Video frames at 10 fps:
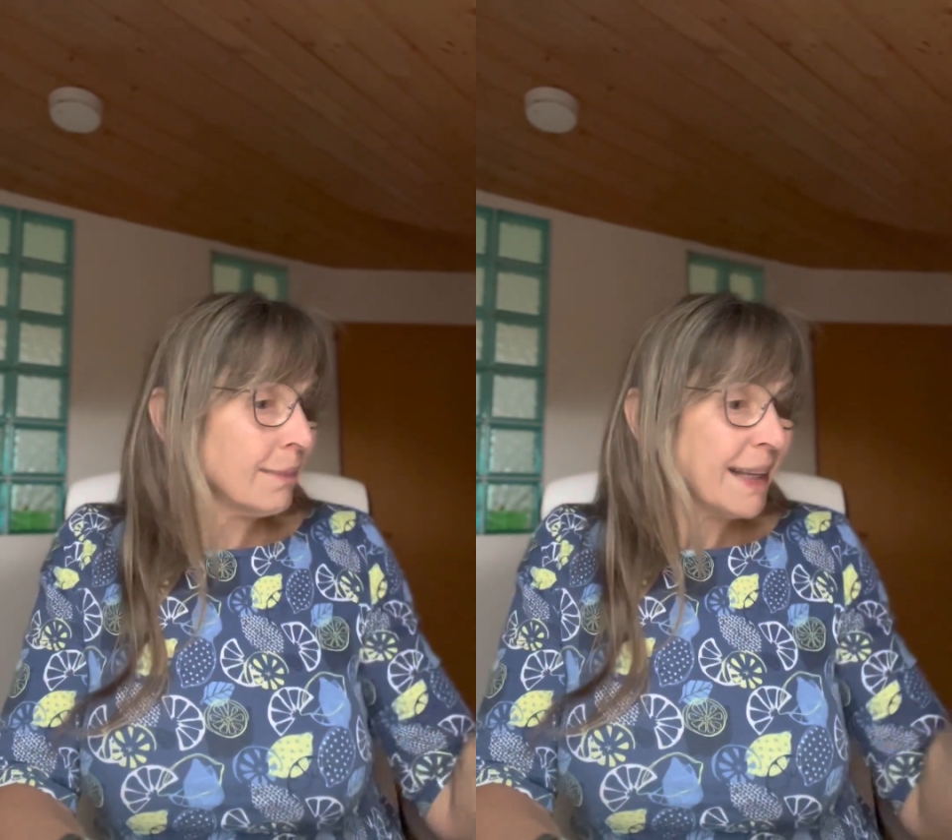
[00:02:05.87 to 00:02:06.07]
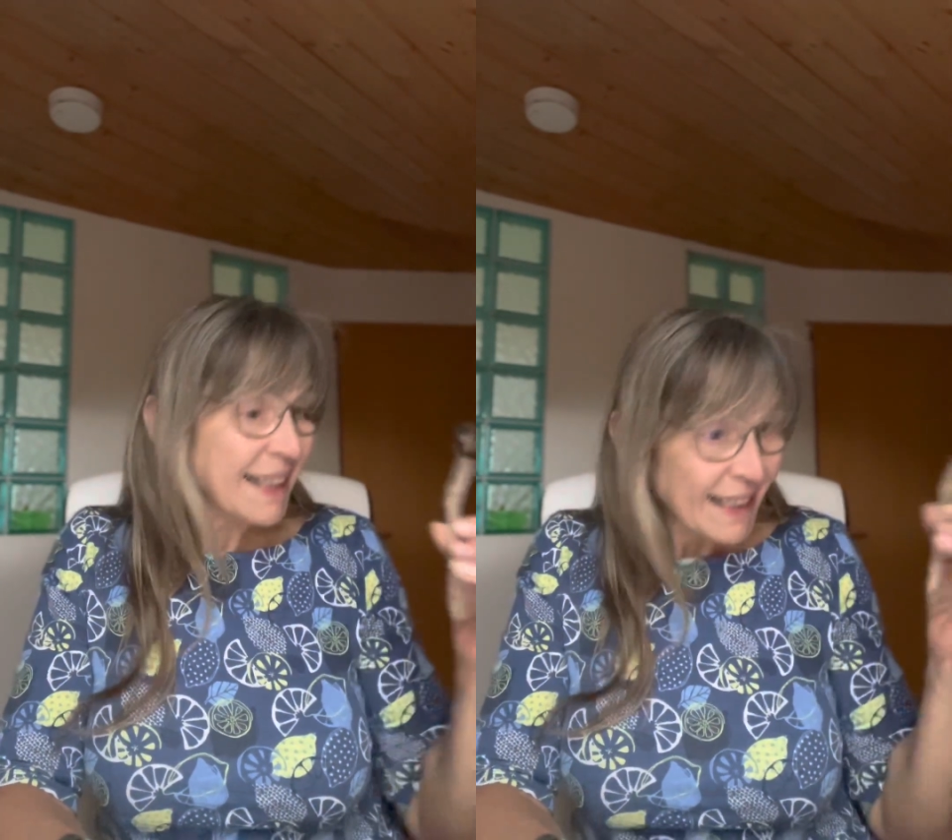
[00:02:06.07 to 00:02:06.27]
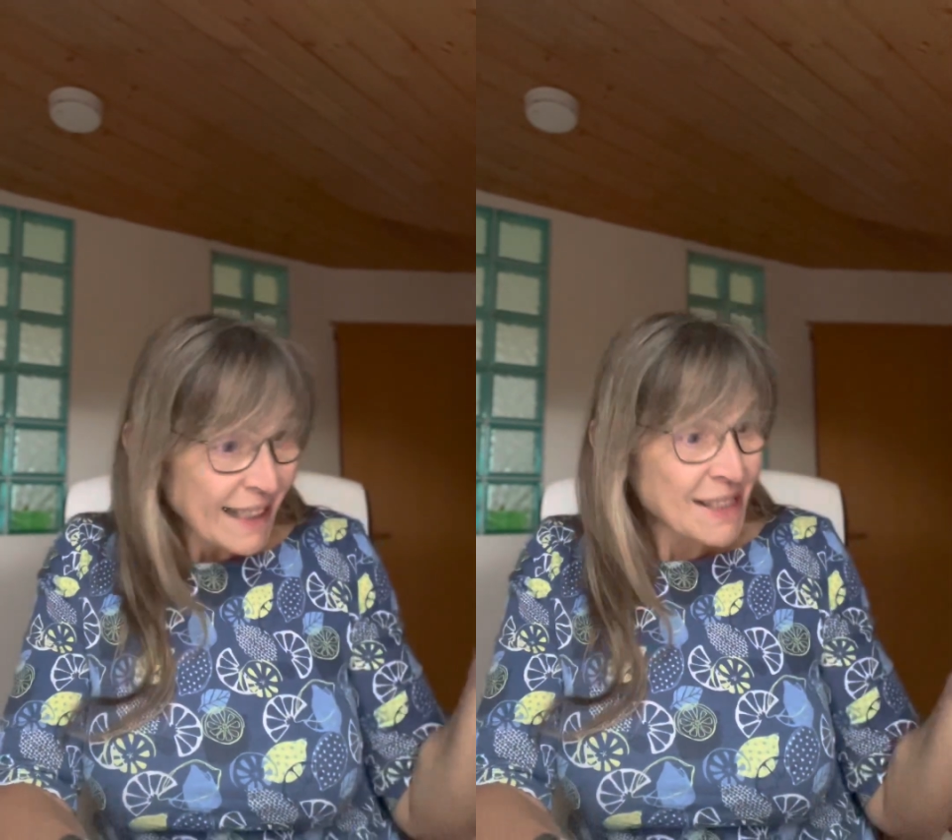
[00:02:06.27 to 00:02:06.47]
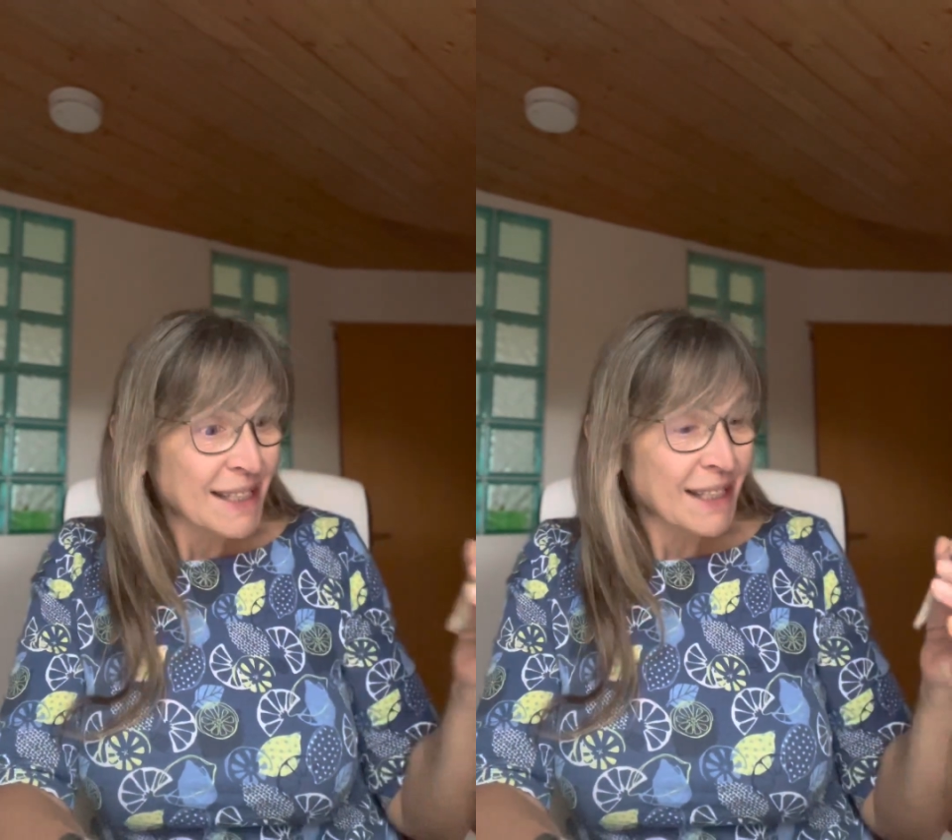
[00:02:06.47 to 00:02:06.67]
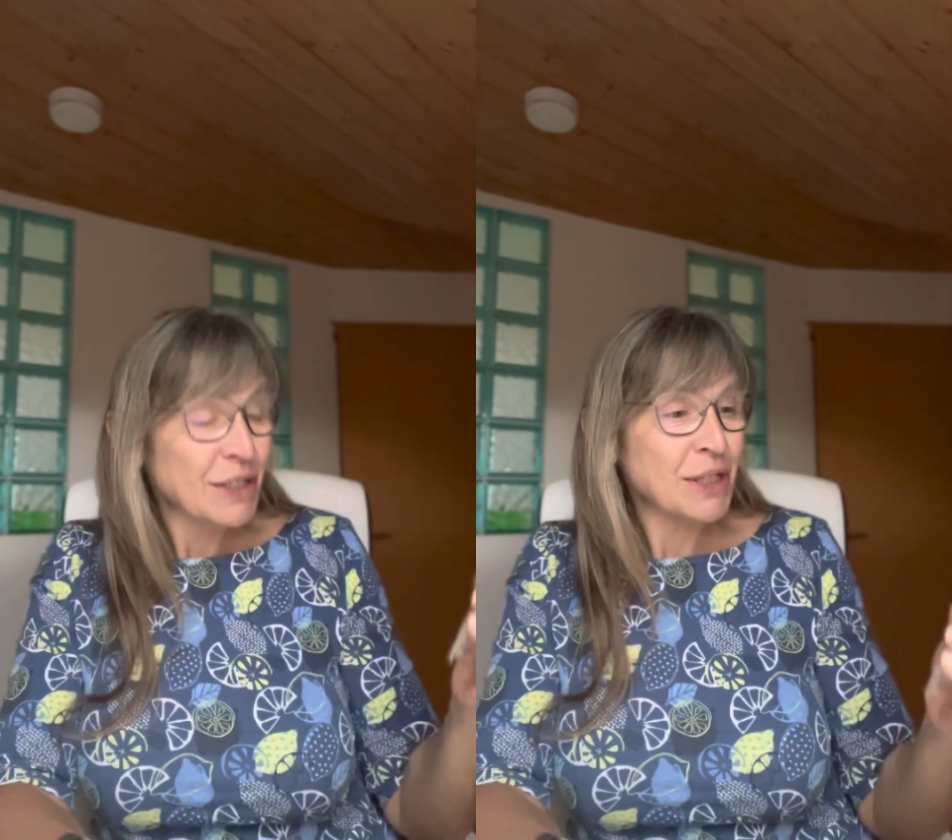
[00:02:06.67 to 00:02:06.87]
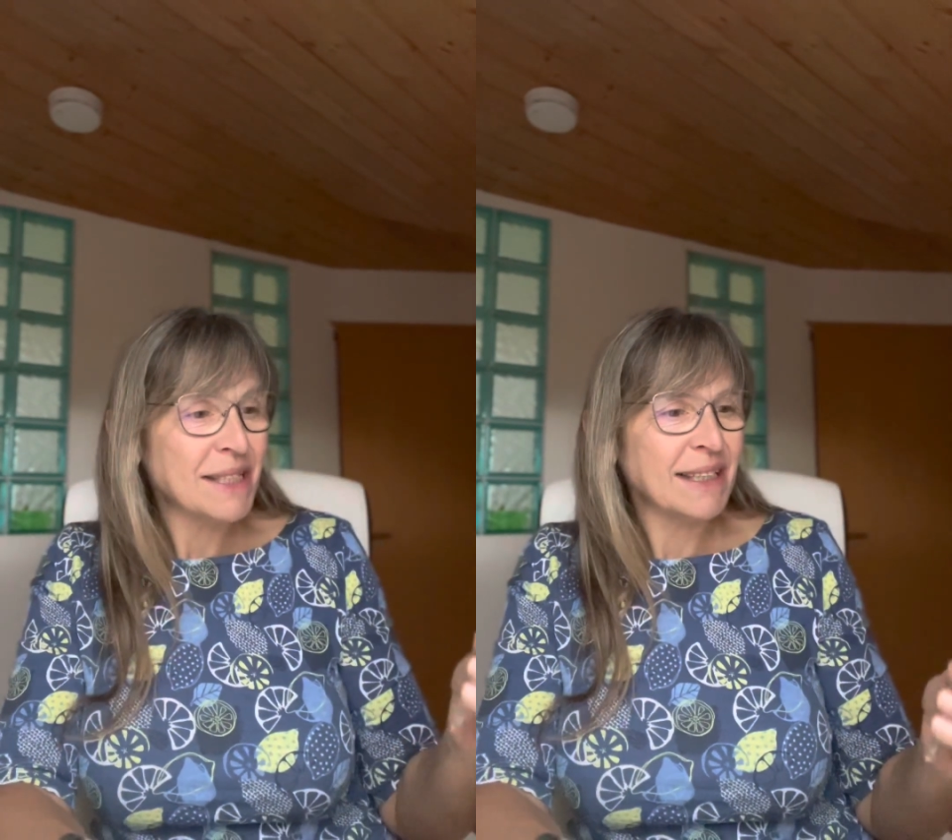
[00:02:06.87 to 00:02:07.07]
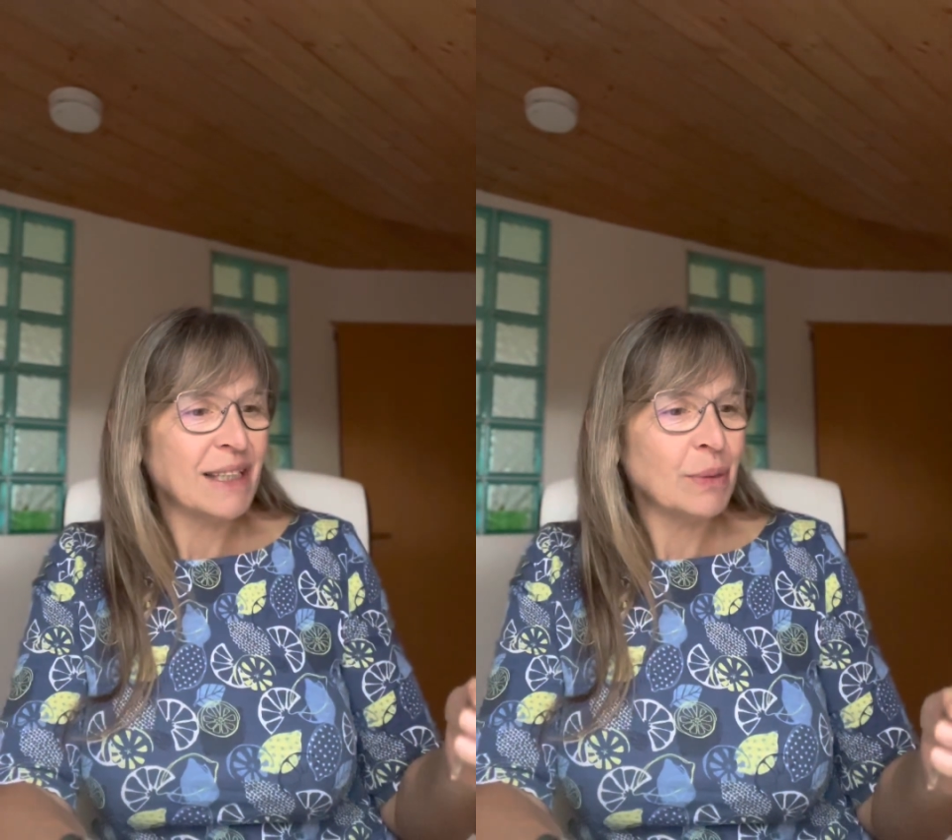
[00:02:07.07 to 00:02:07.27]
cleanse energetically.